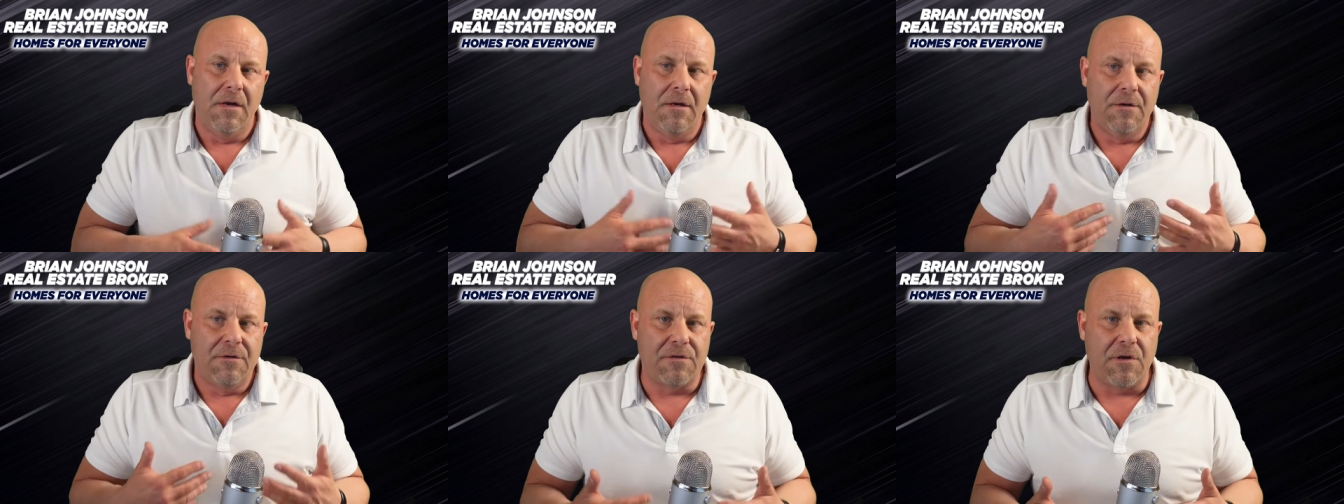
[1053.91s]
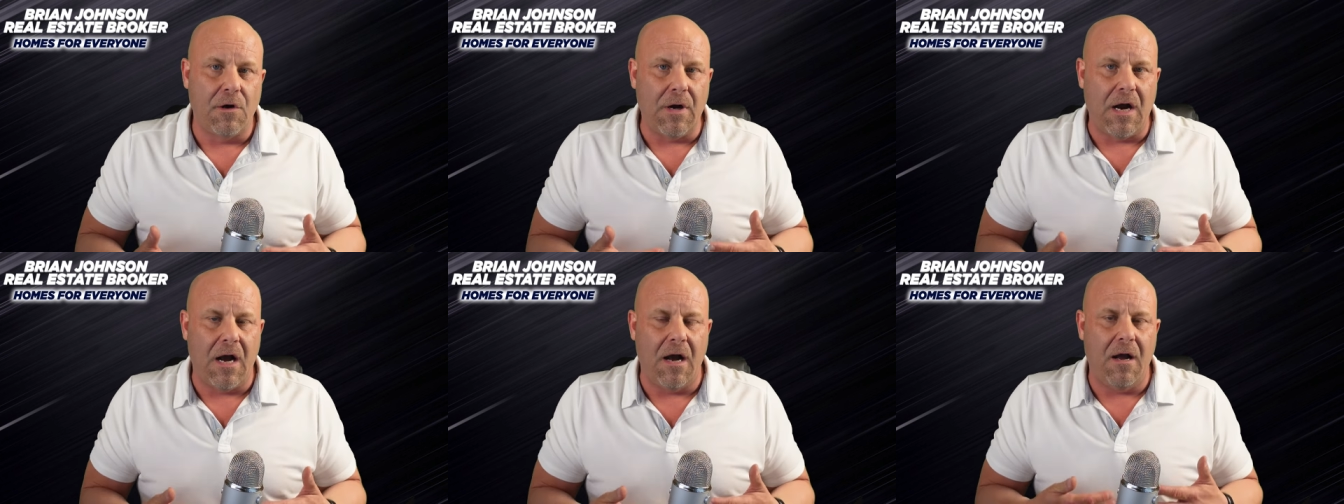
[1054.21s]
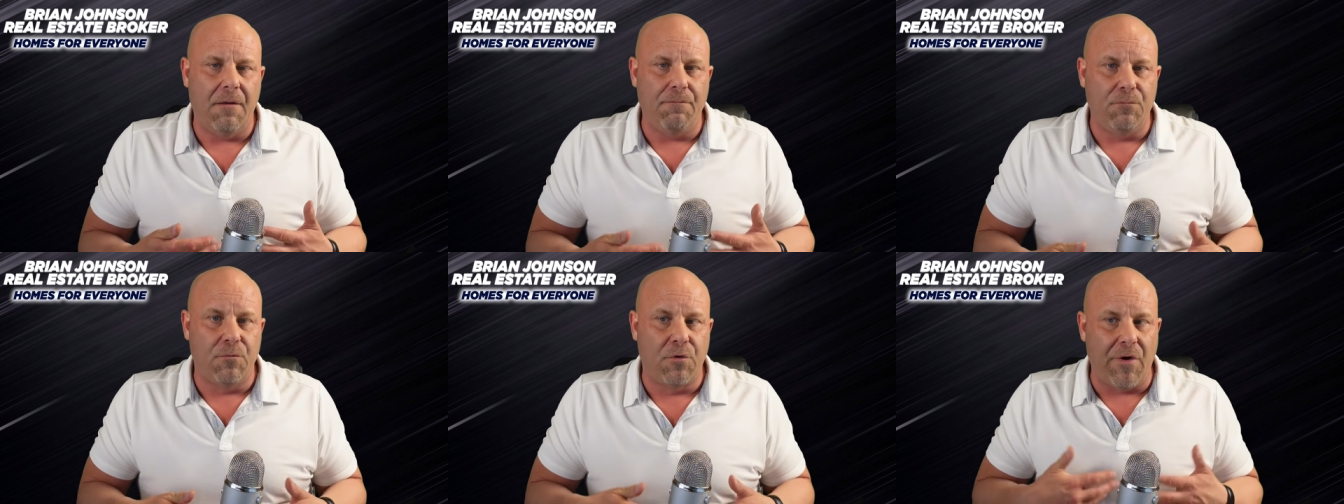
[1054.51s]
So uh,
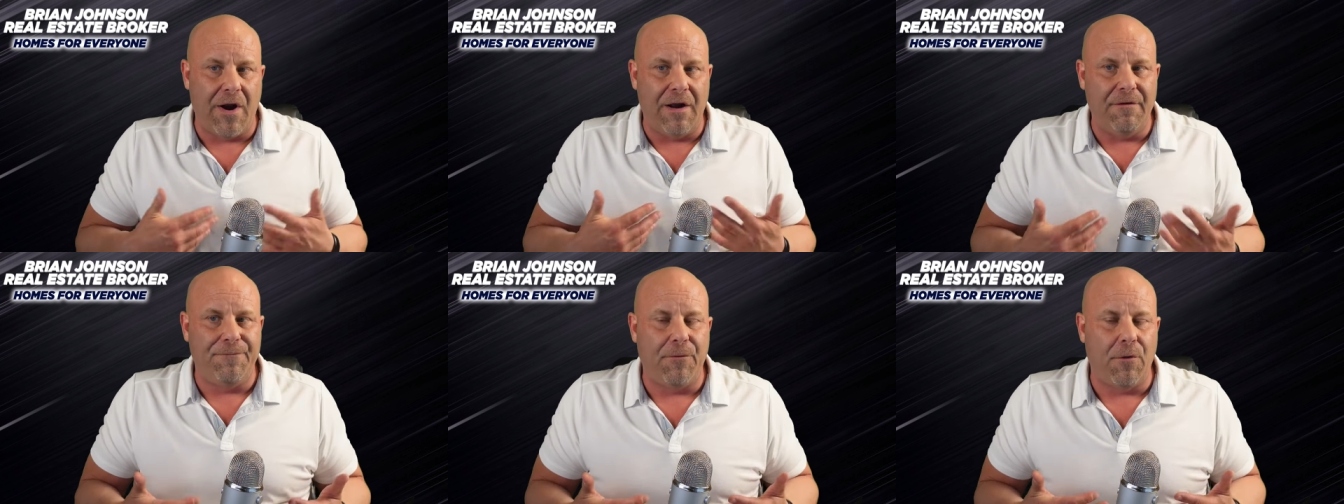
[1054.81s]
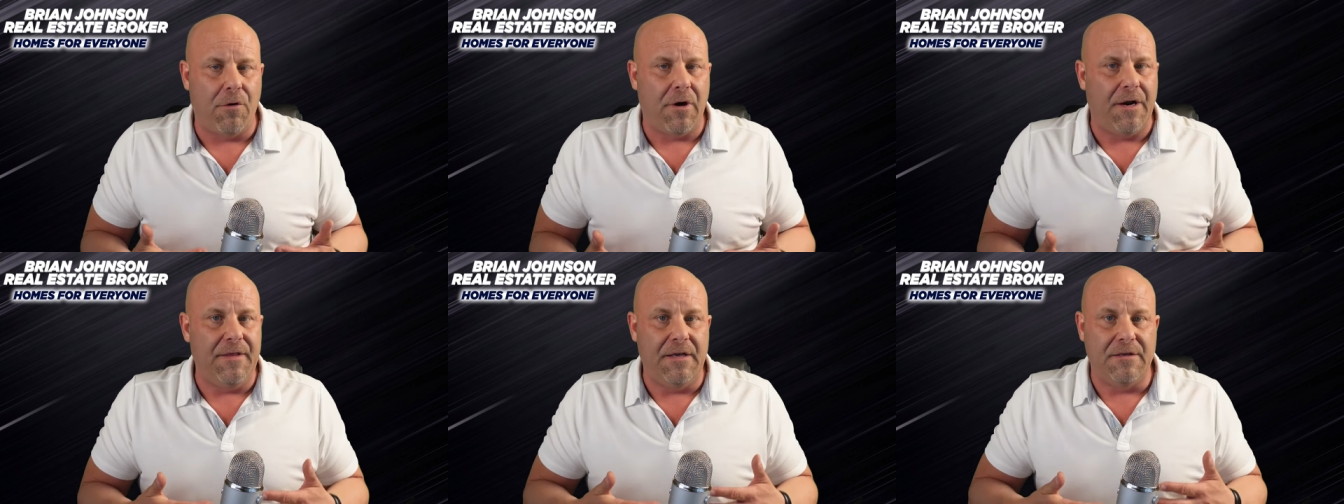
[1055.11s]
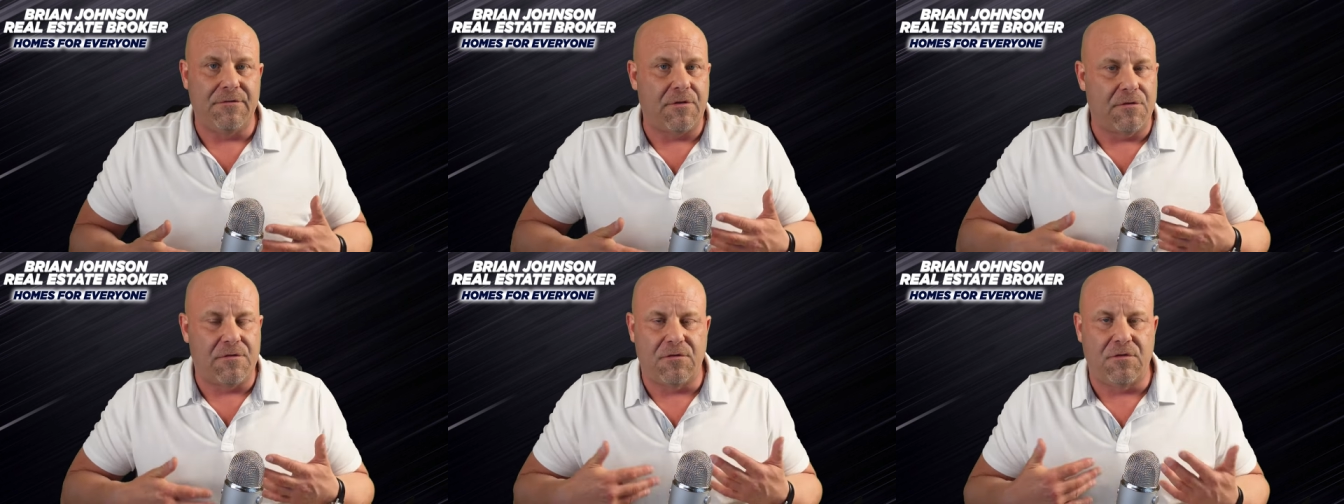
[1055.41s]
Groundfloor, I think,
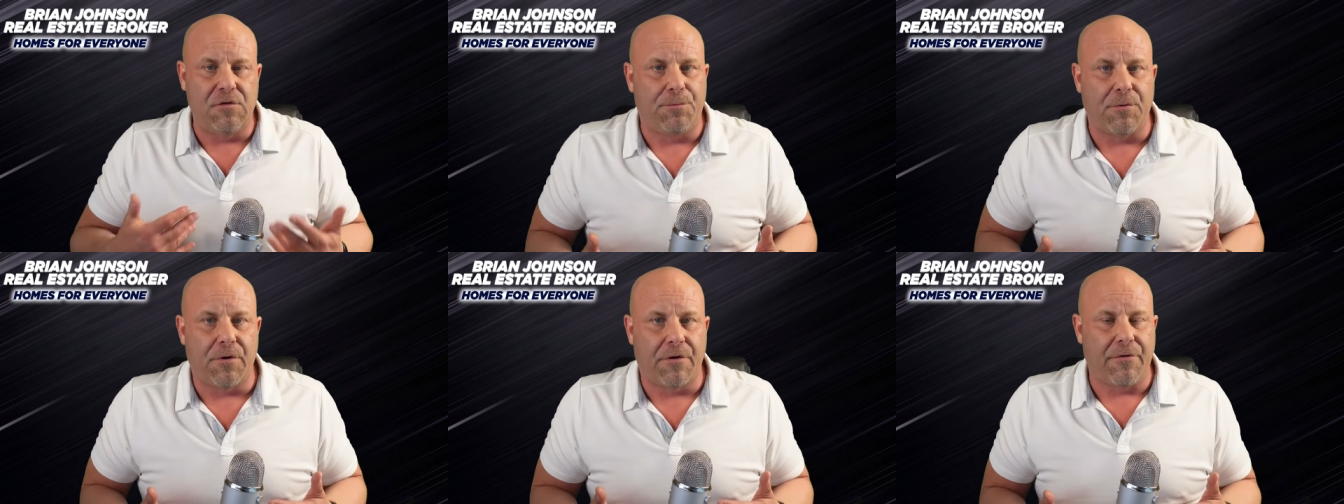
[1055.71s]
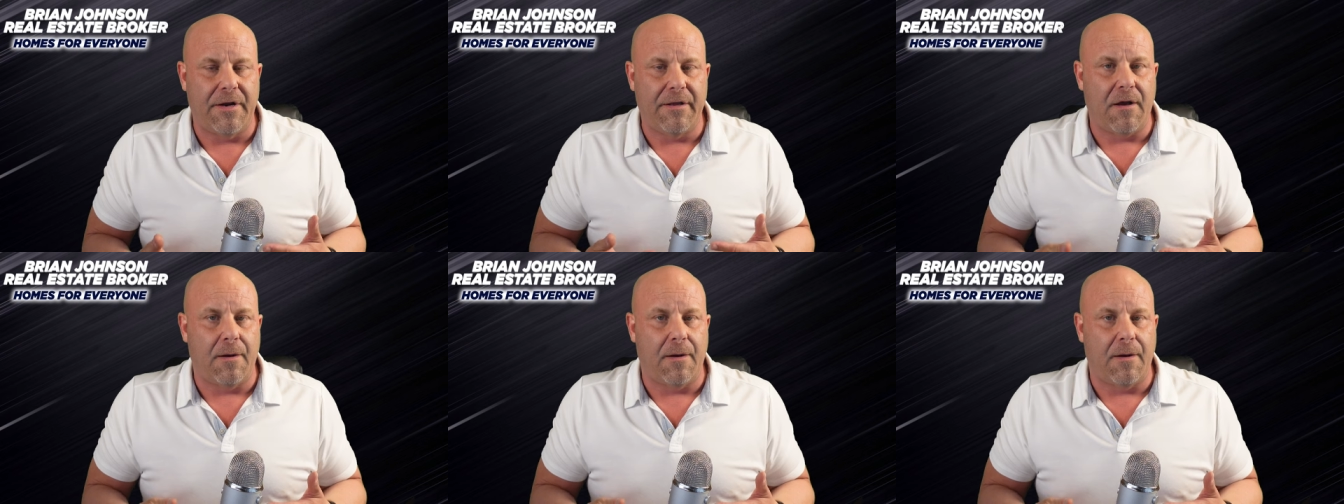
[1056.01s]
is a super great